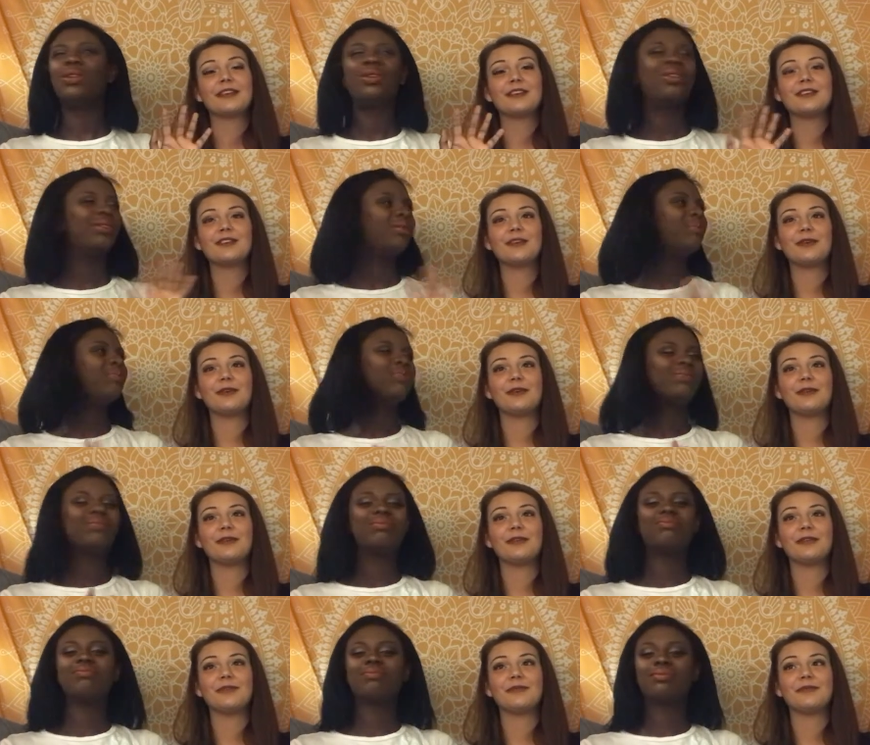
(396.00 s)

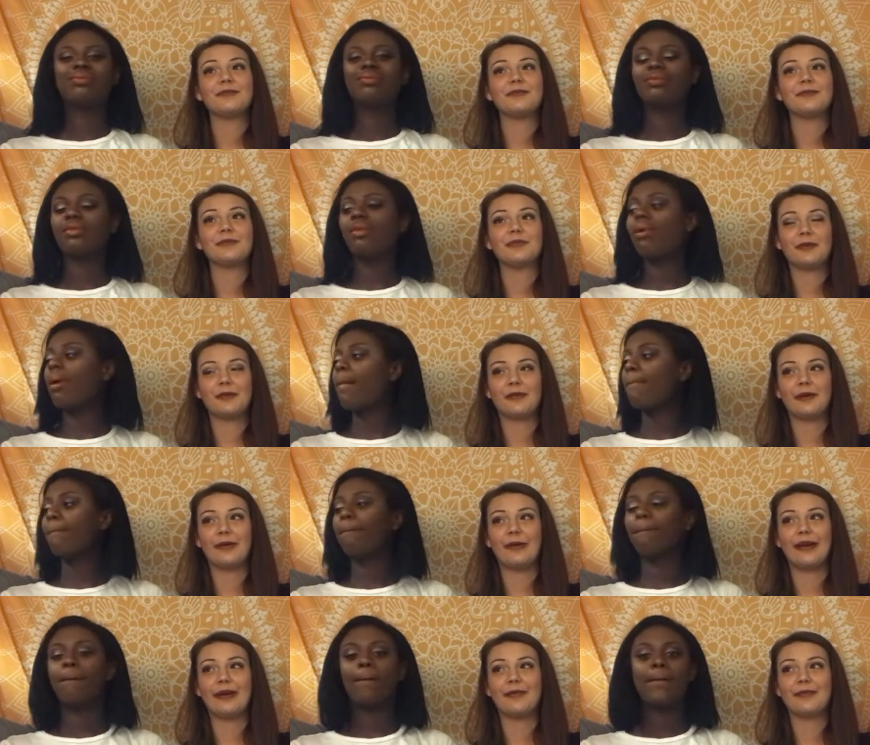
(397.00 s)
Speaker 1: So, where were
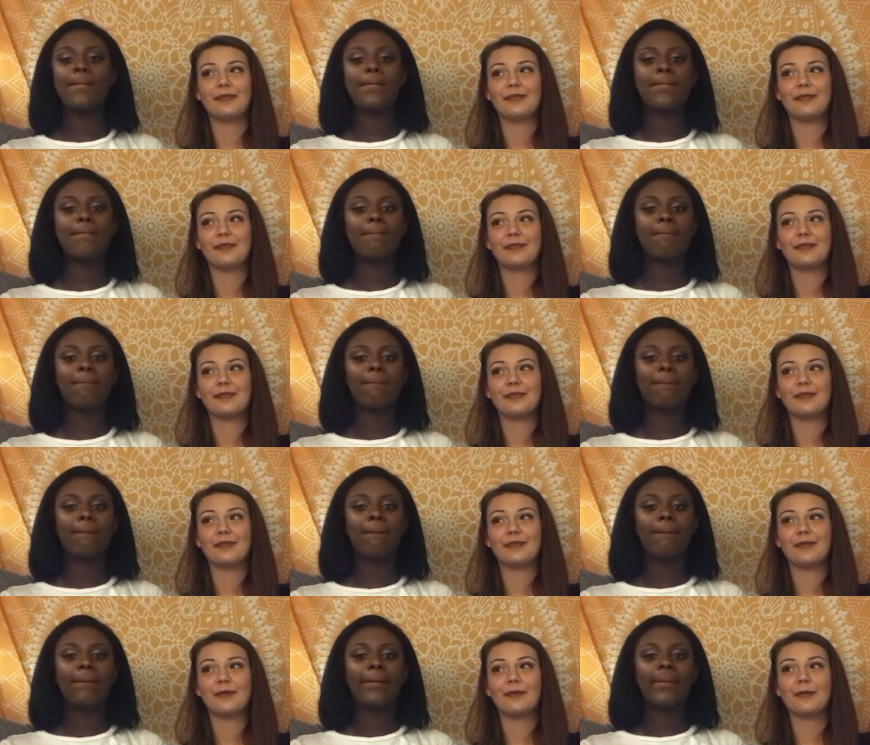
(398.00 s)
we?
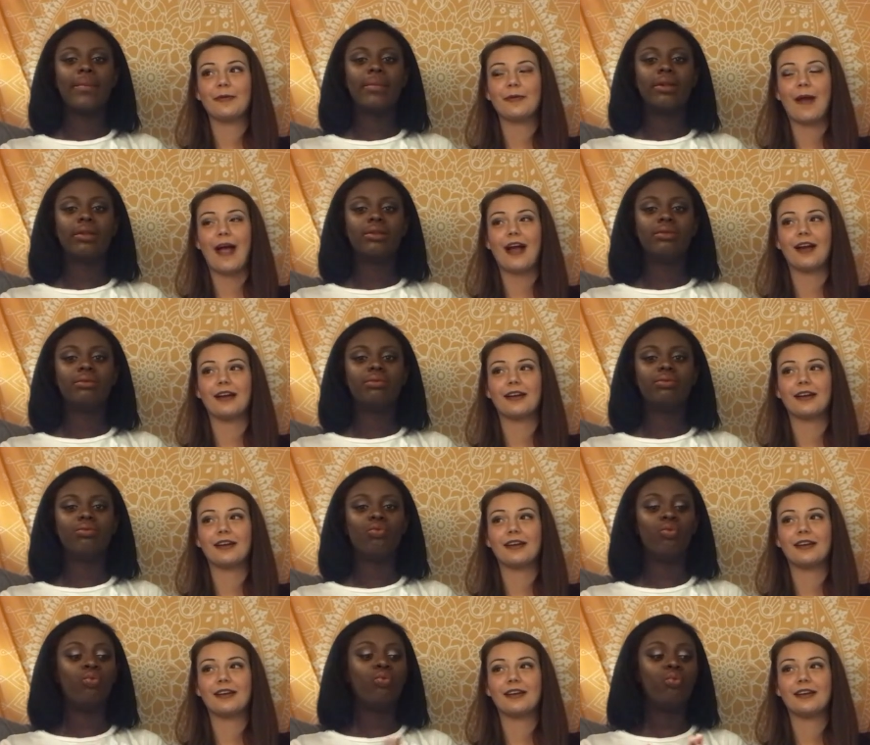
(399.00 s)
We were back.
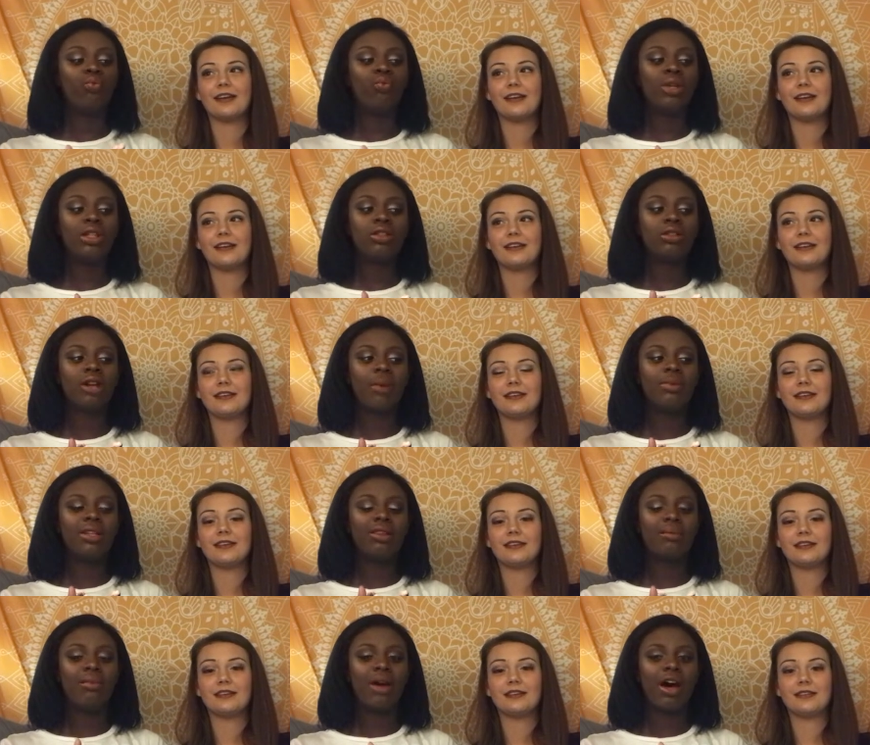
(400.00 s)
We stopped at
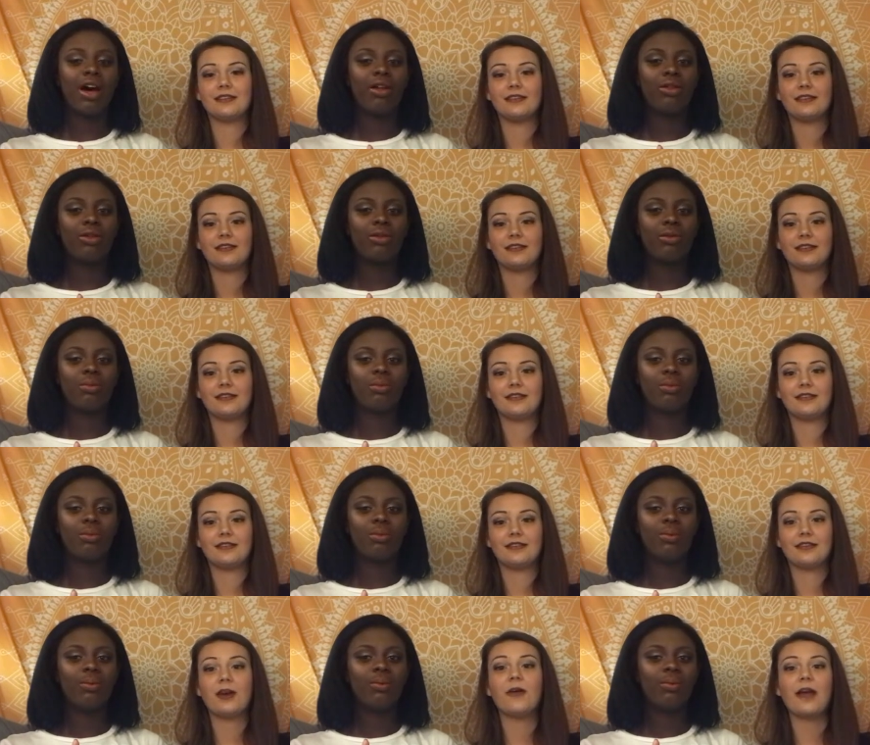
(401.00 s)
the math.
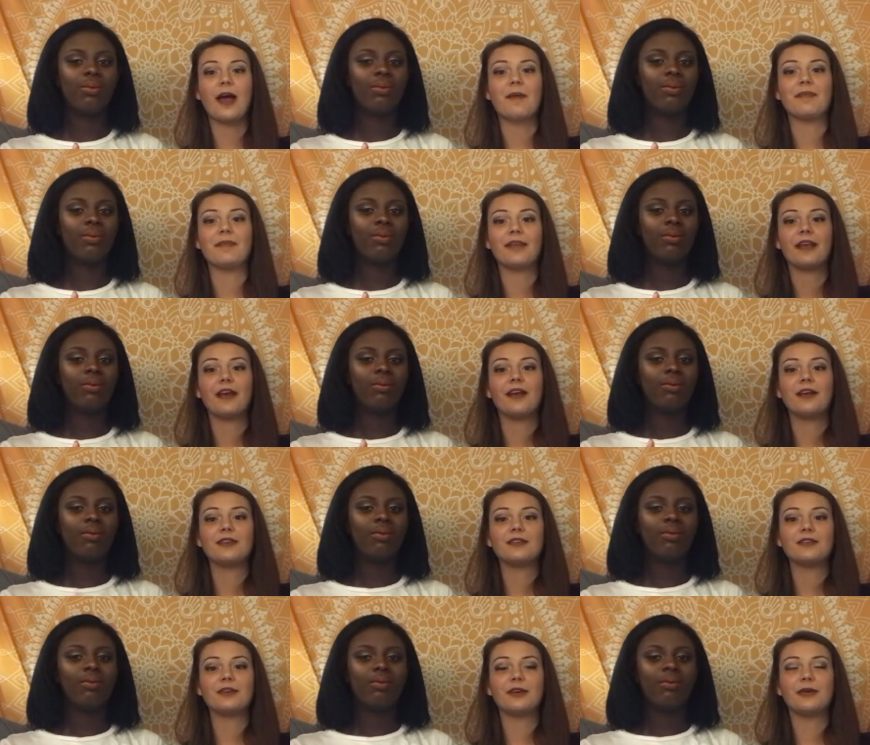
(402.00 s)
Speaker 2: Oh yeah.
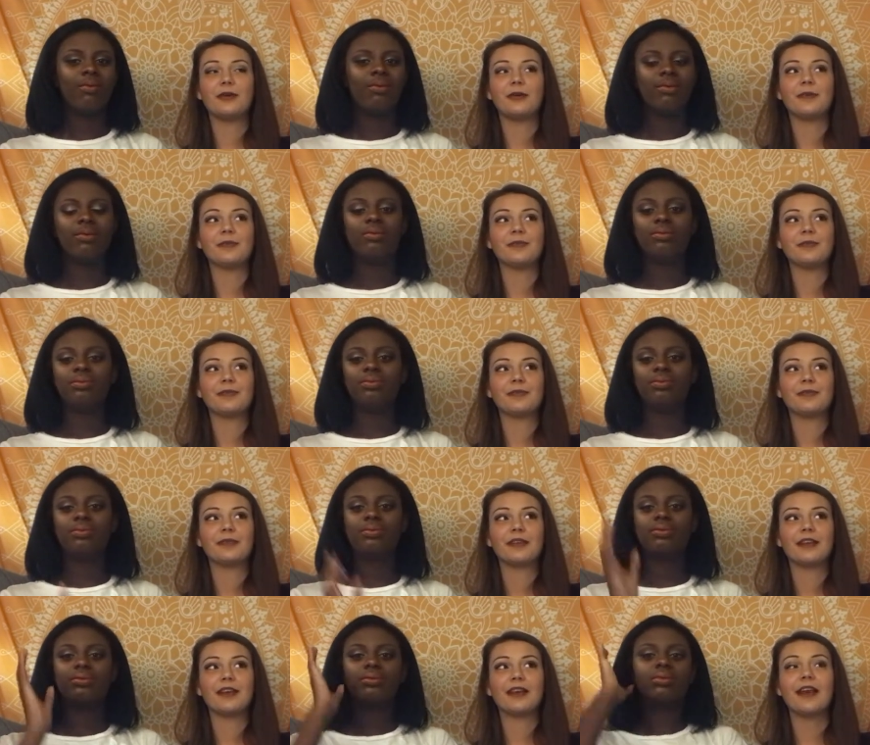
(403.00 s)
So,
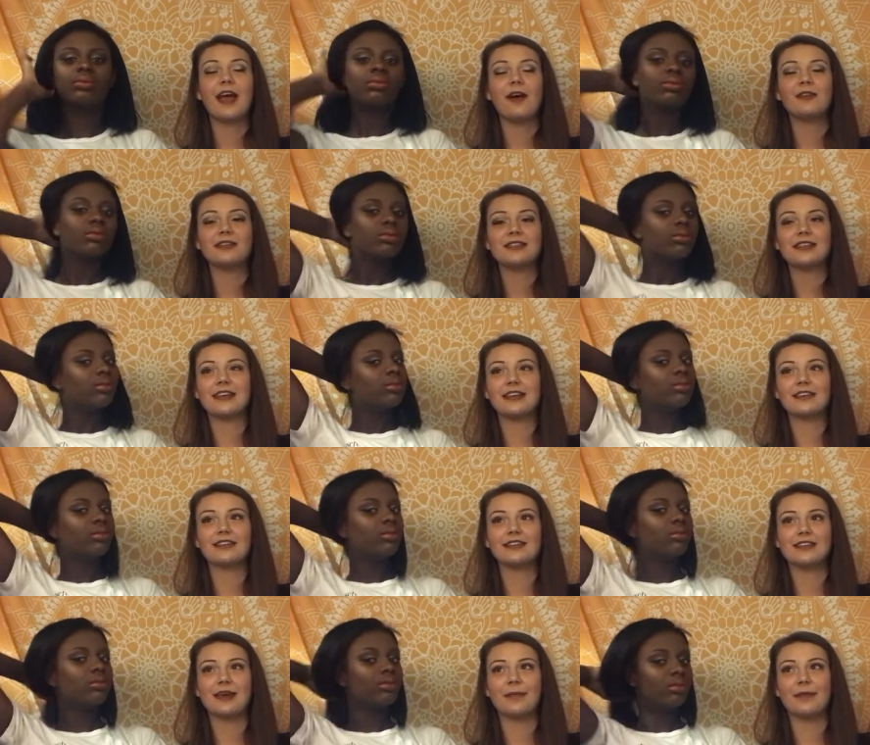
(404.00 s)
now it's like
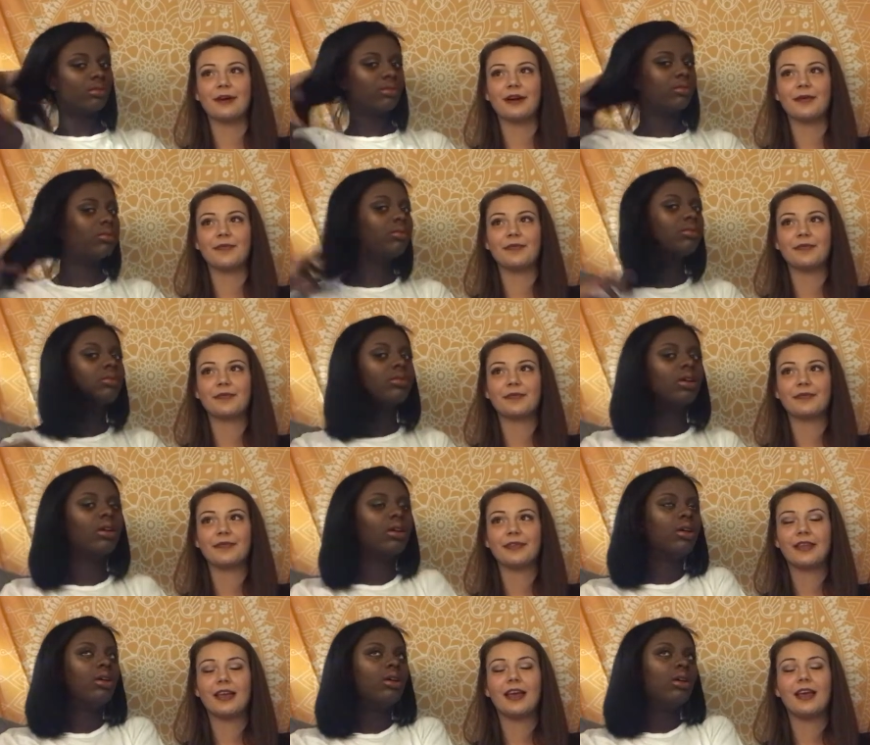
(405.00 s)
December.
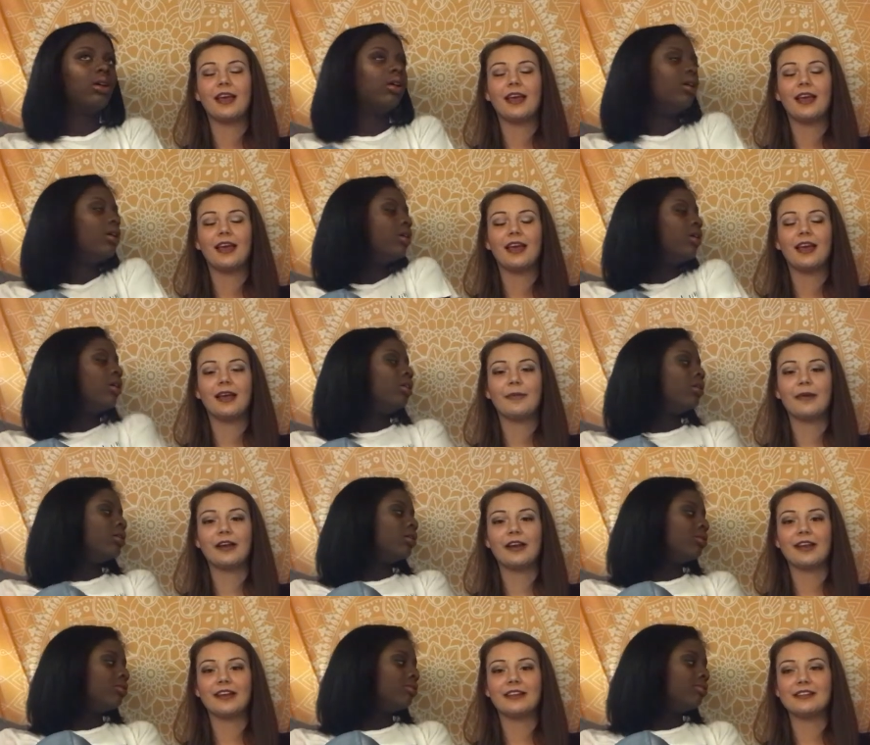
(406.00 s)

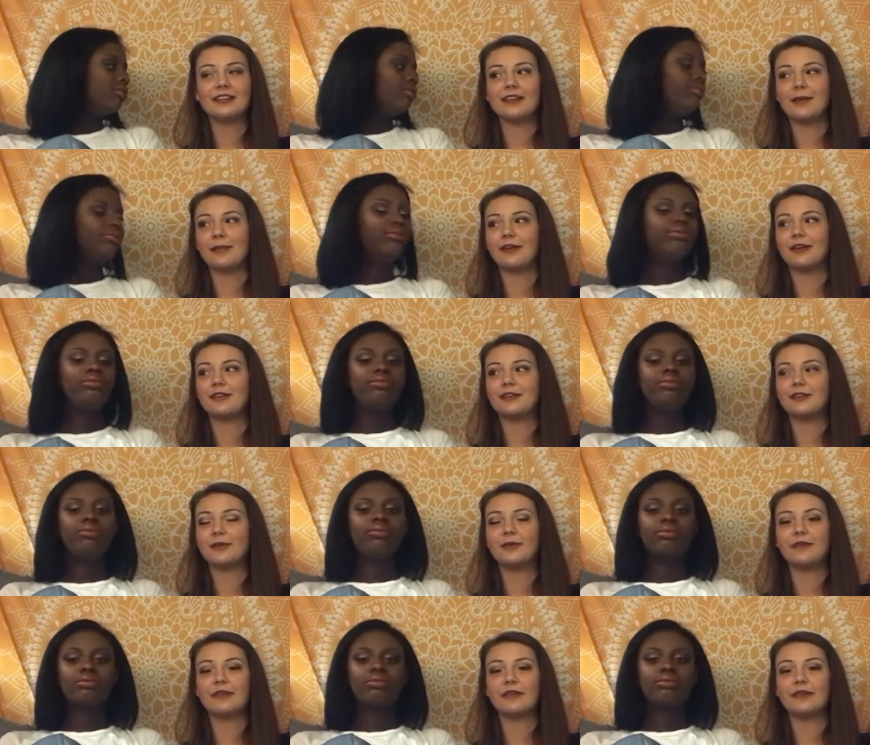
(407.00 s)
Beginning of December. So